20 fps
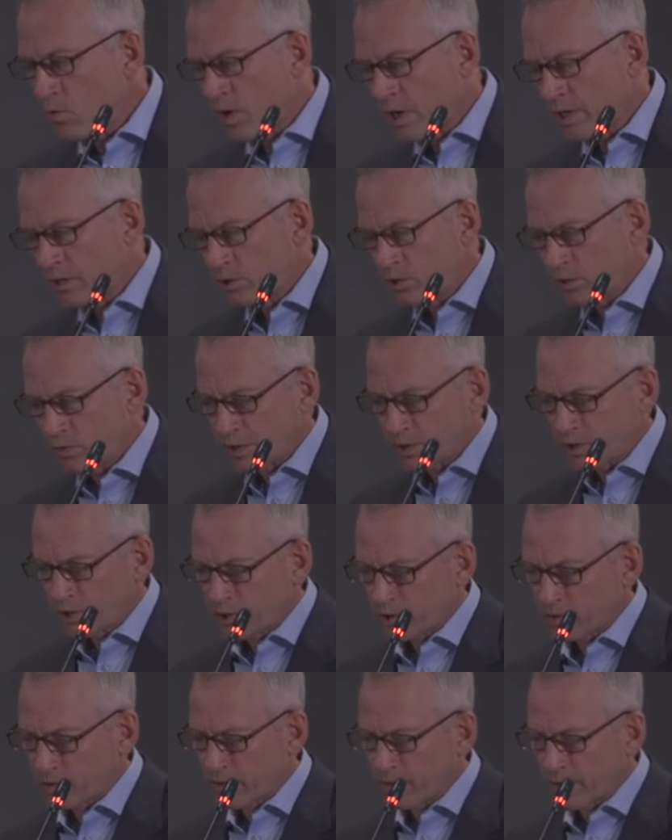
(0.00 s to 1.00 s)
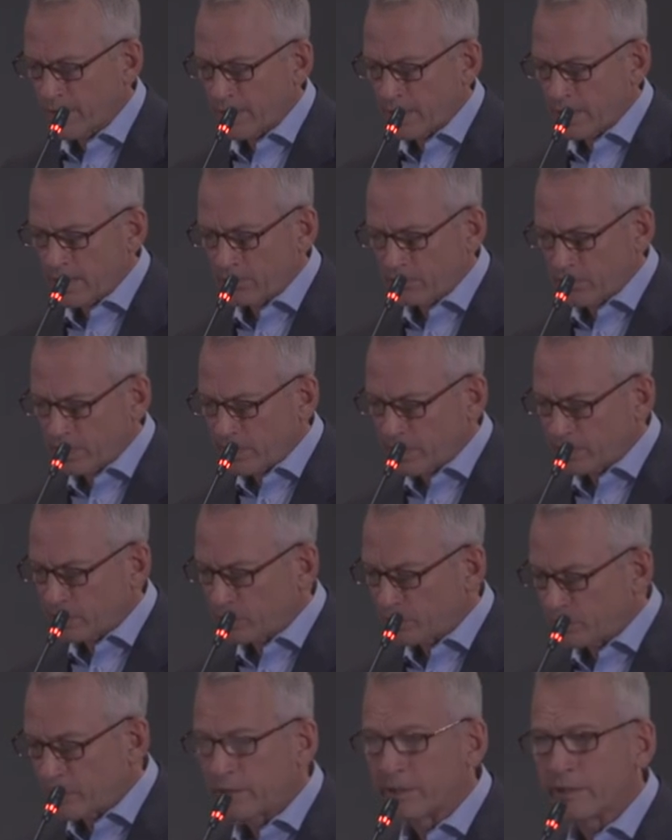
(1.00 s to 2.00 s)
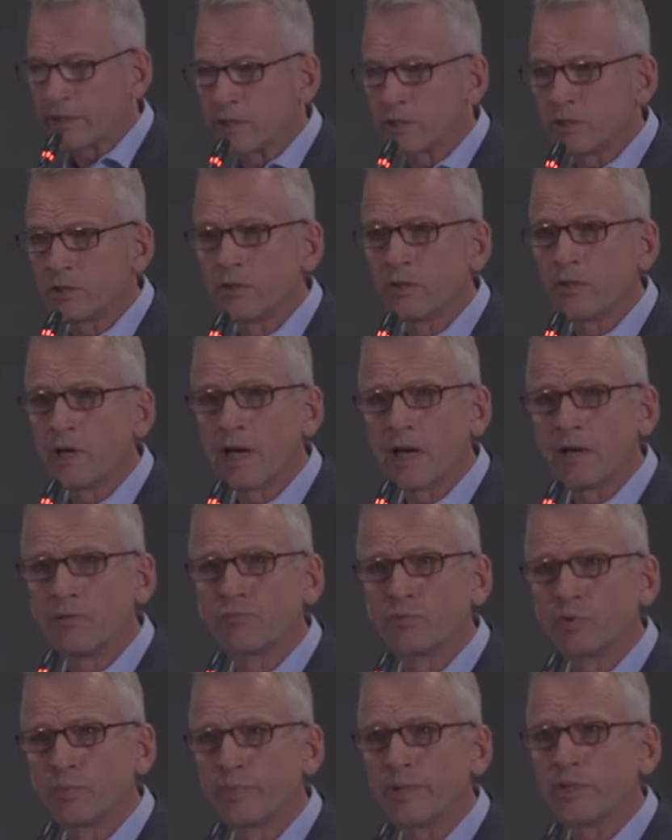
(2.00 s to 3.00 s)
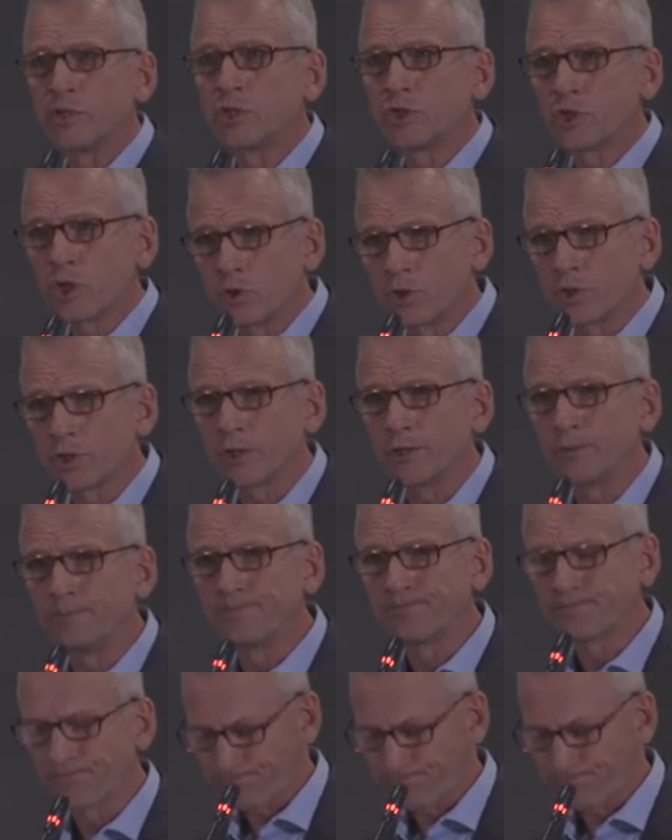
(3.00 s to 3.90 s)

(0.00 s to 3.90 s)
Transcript: want to ensure that every experience you have will be social.